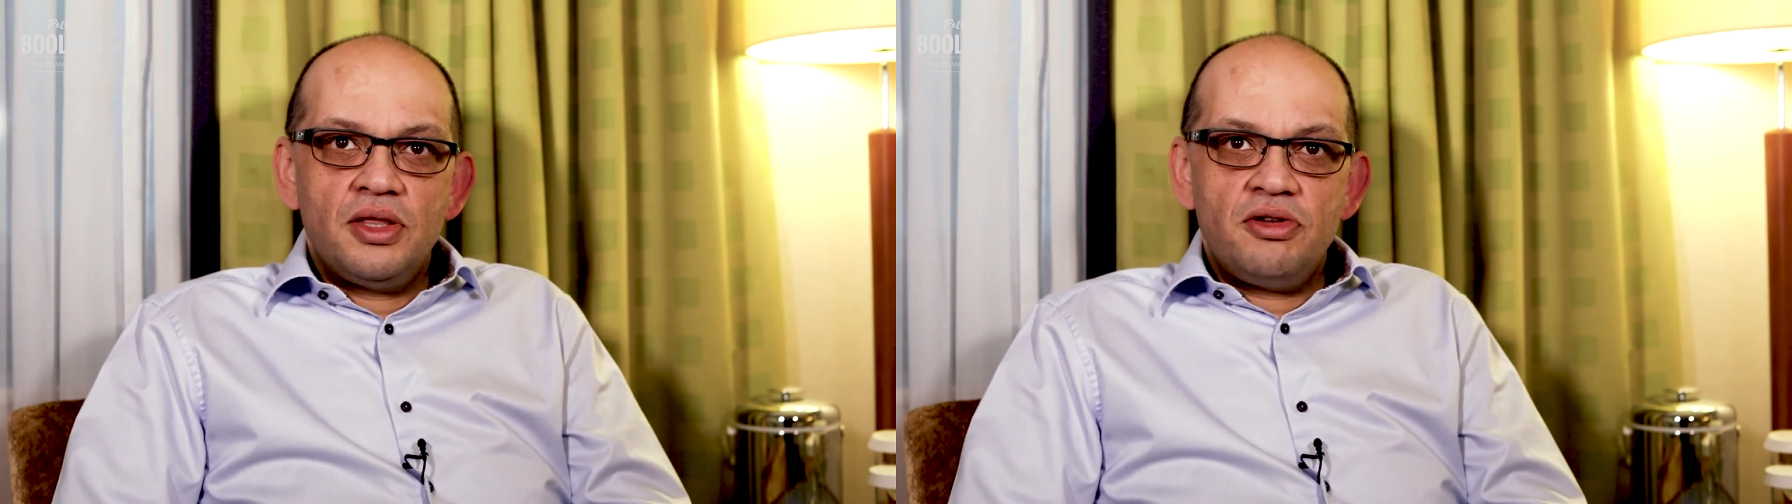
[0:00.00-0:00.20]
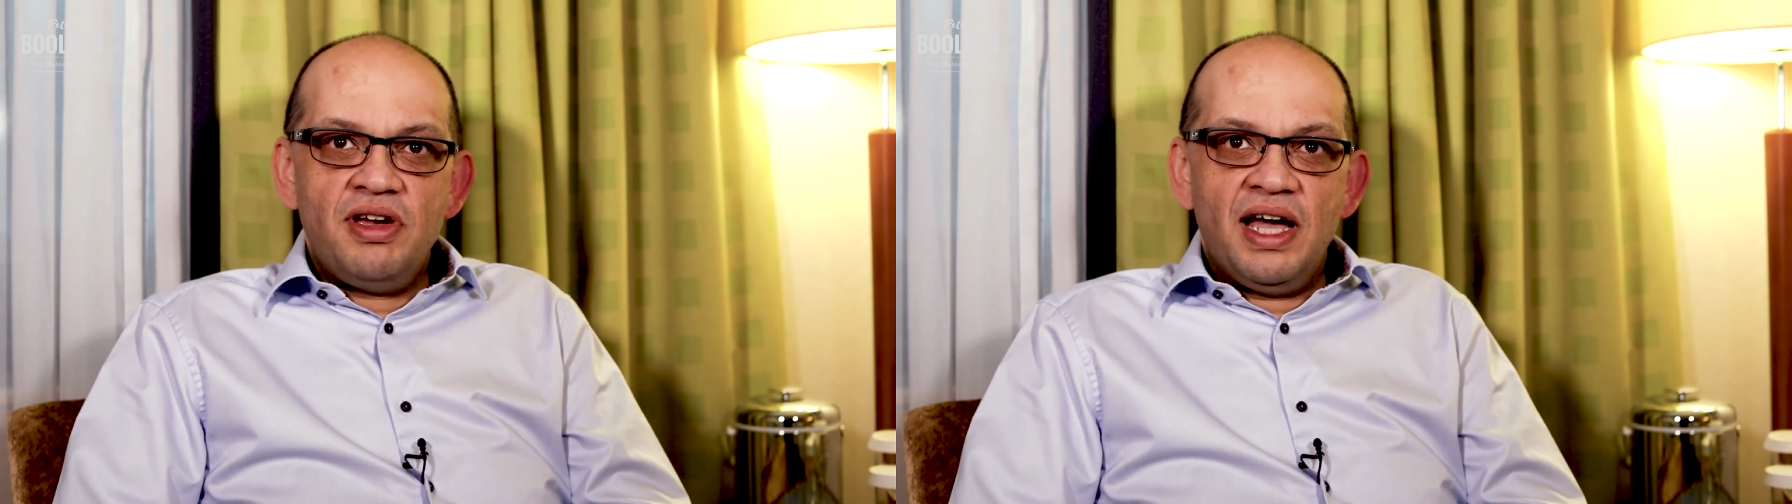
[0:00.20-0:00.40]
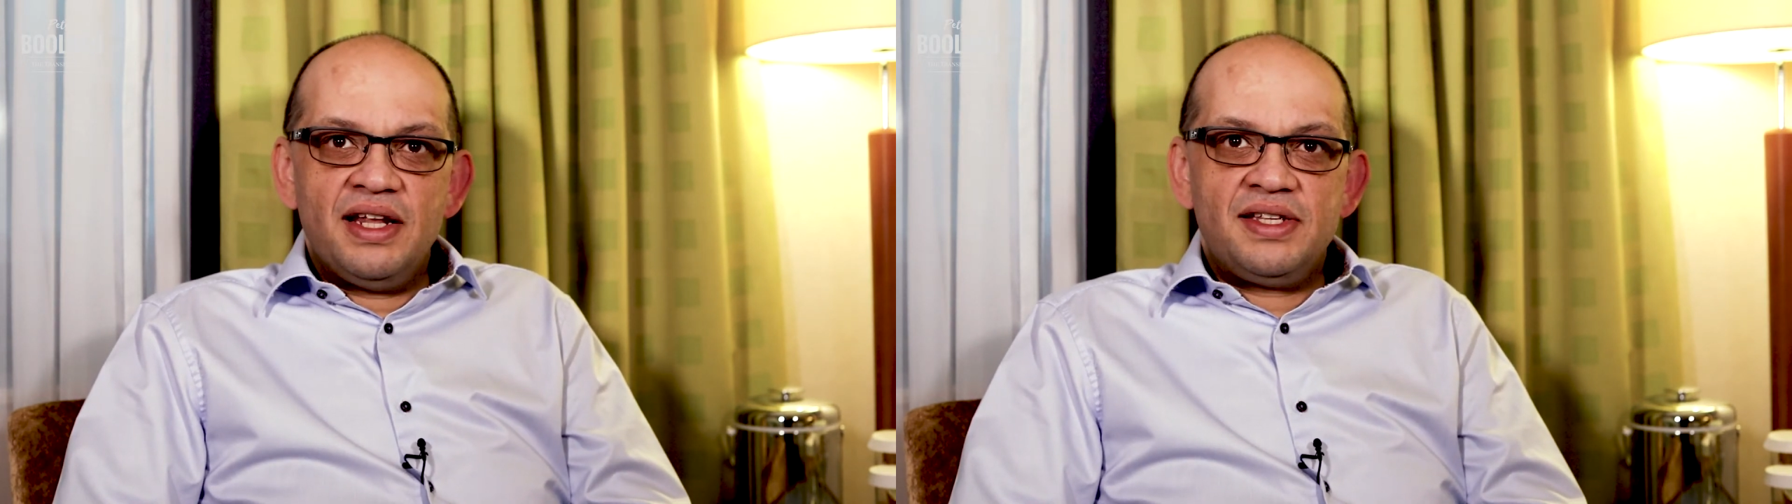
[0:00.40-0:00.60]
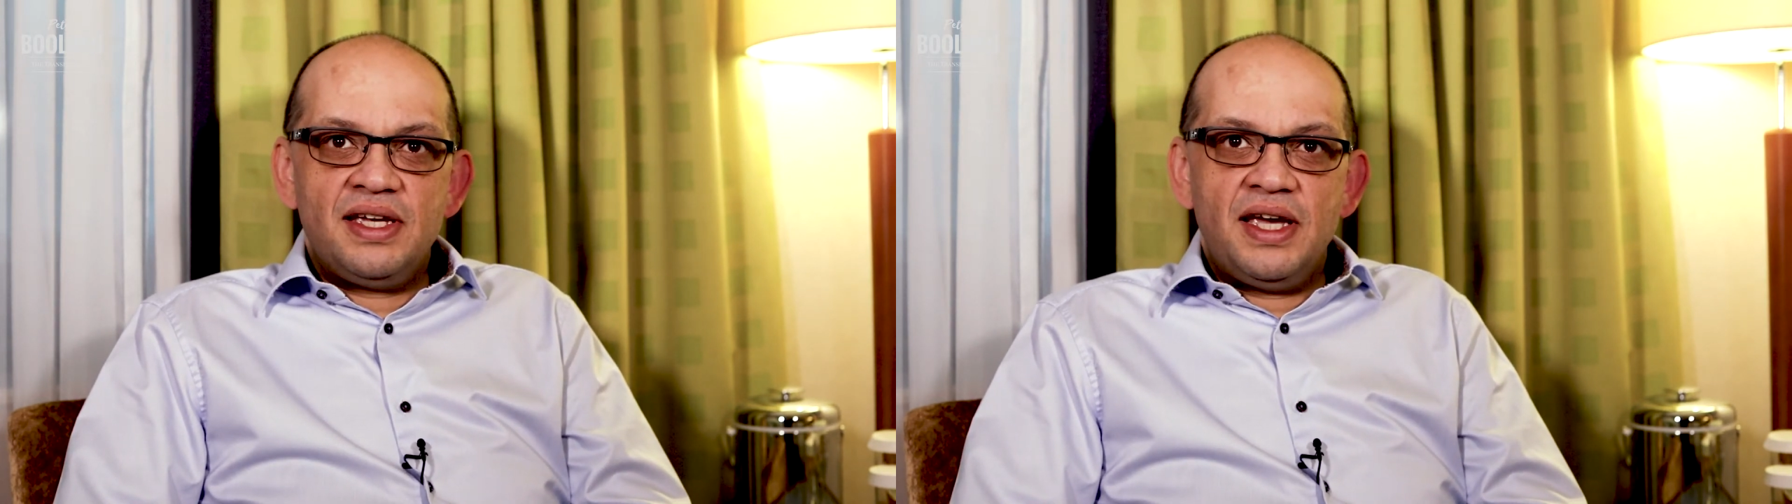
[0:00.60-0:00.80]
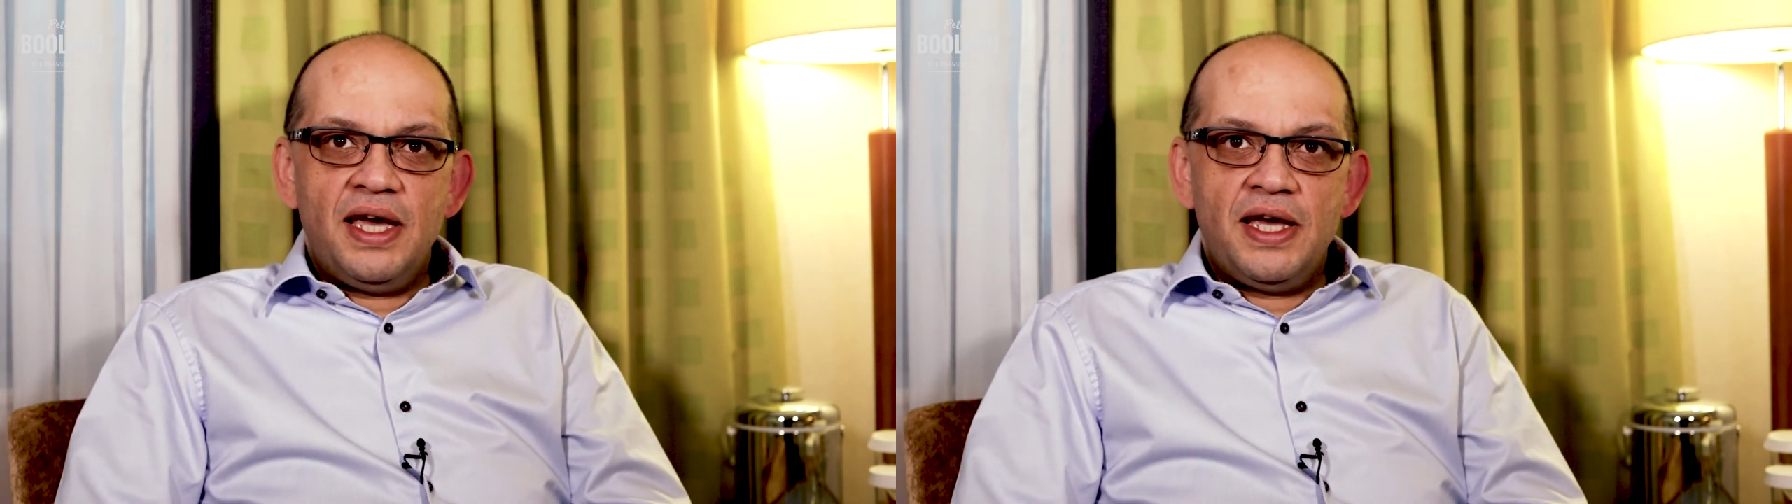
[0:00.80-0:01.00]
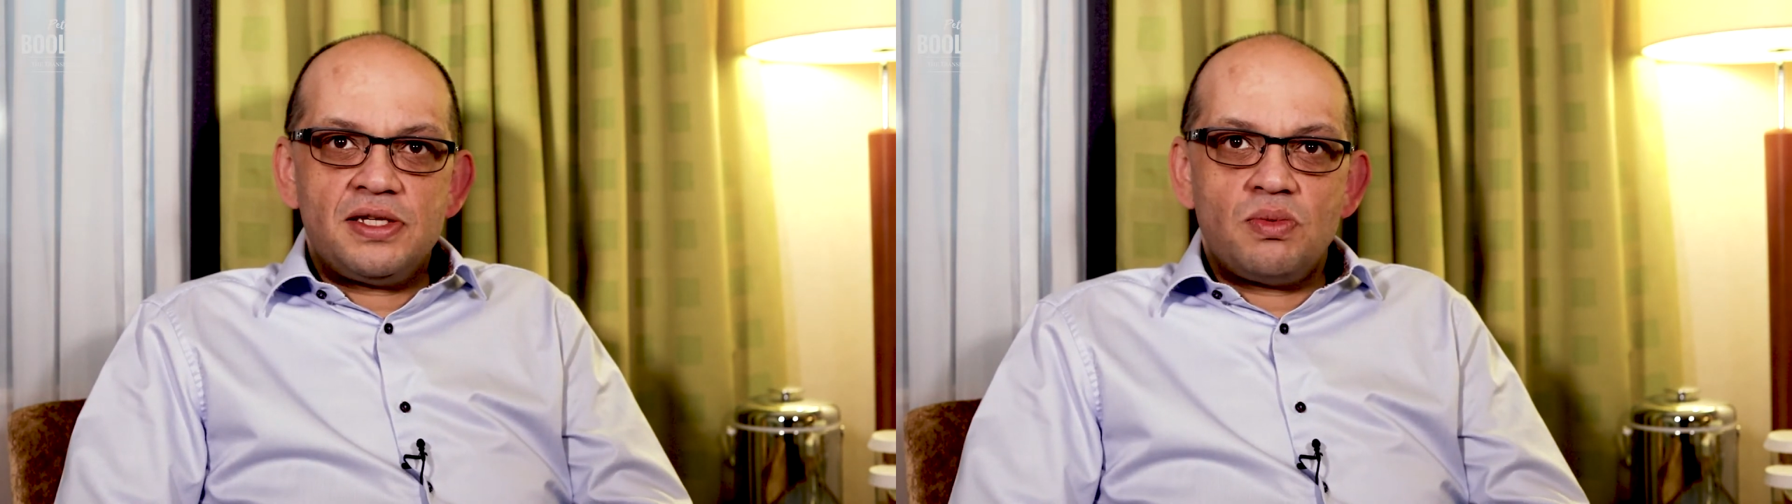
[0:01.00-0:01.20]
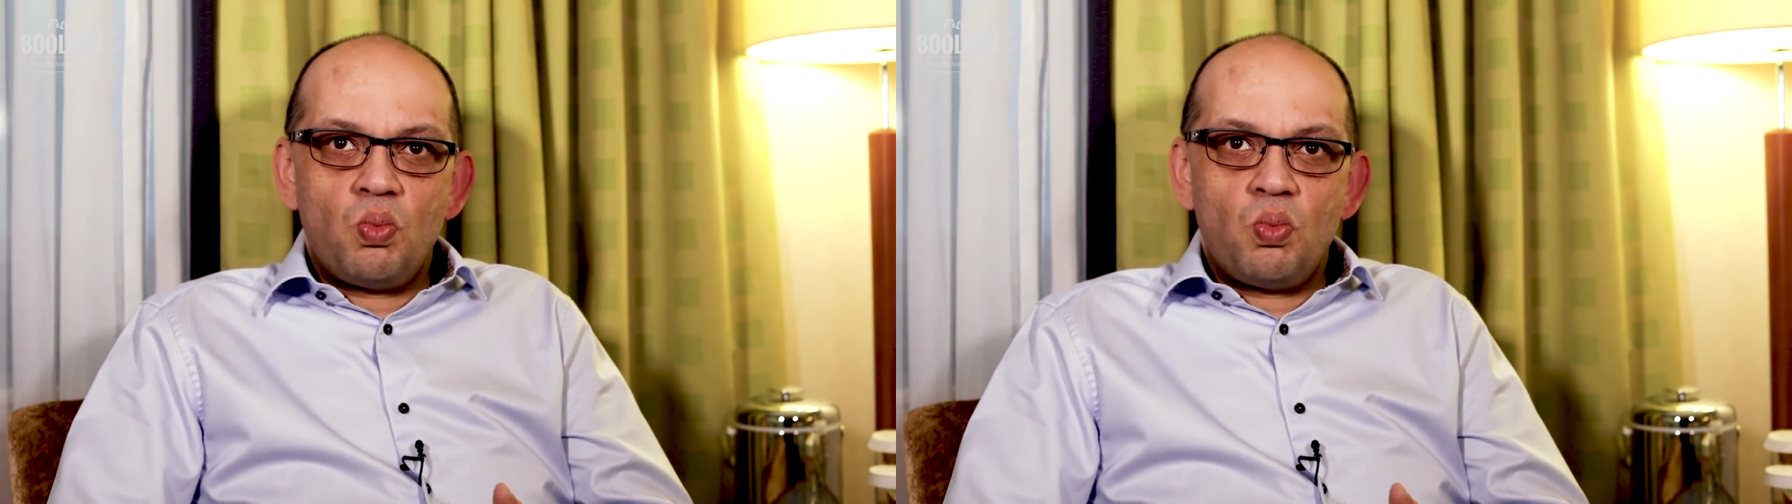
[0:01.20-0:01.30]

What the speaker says: The reality is,